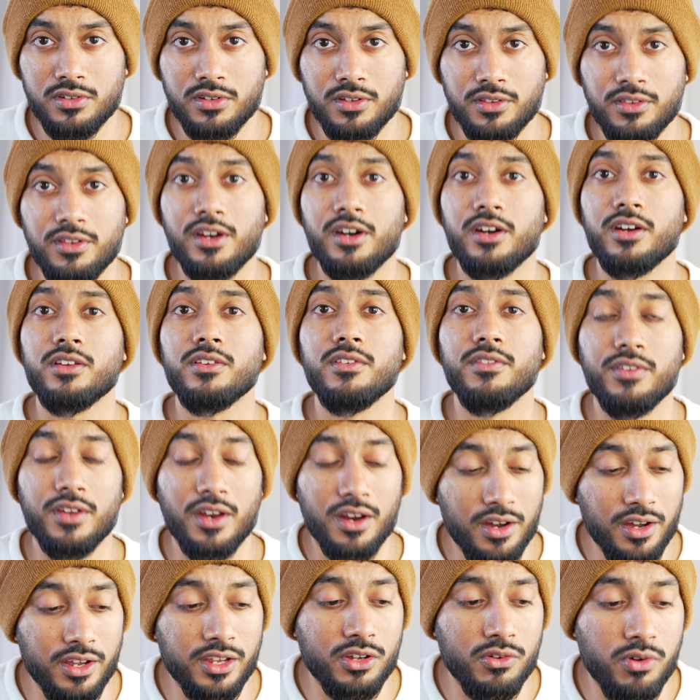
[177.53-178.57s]
They're
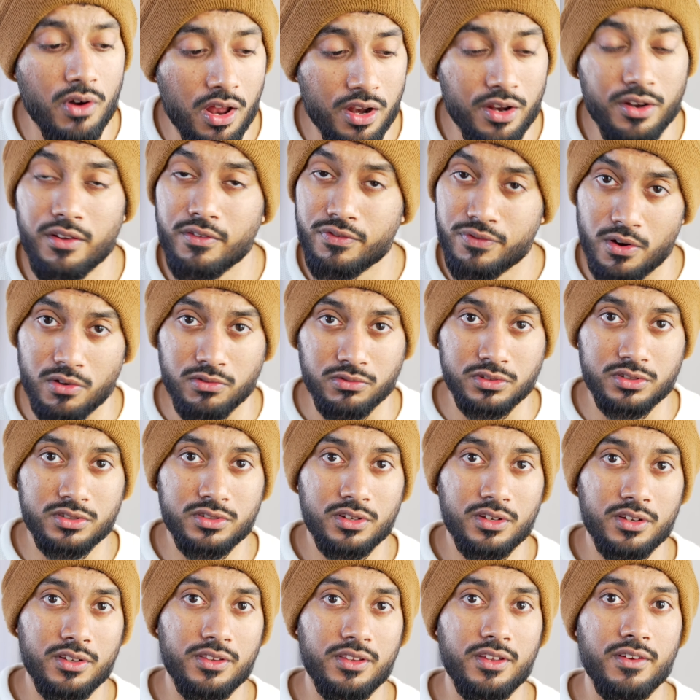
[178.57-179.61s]
high quality phones.
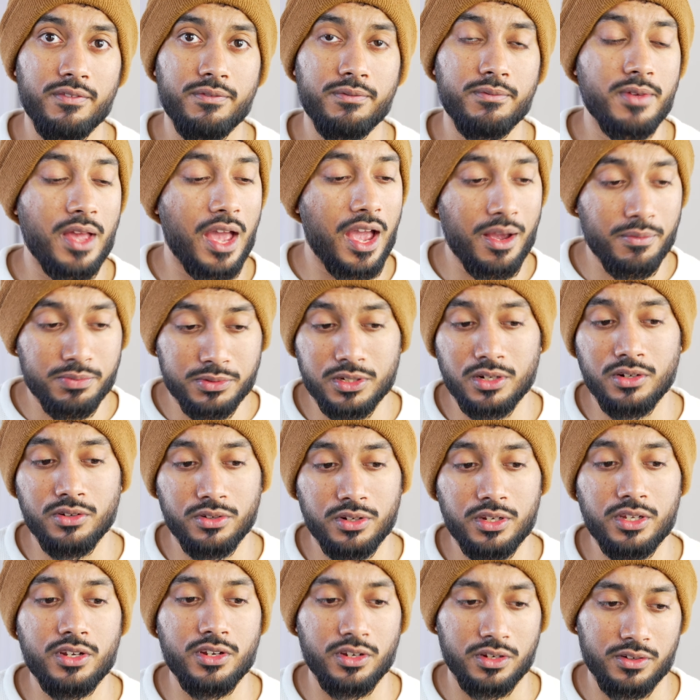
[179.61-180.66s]
They're
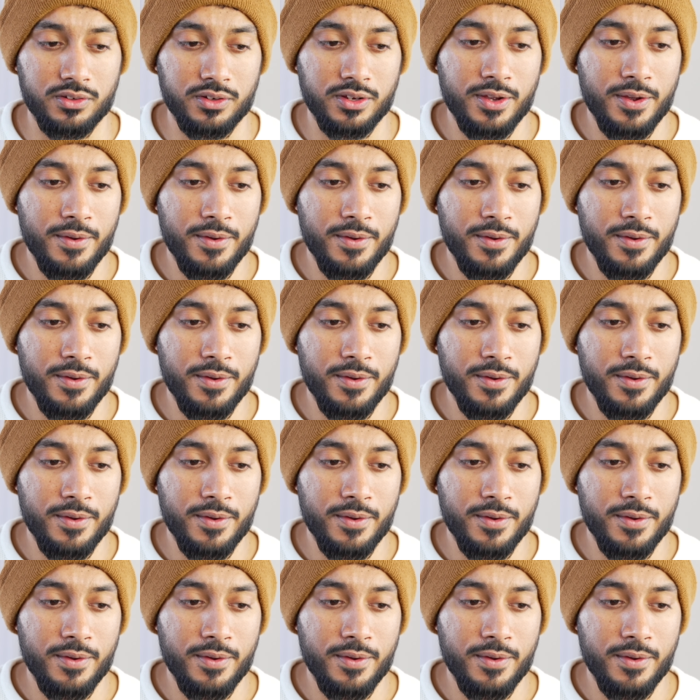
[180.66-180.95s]
absolutely good.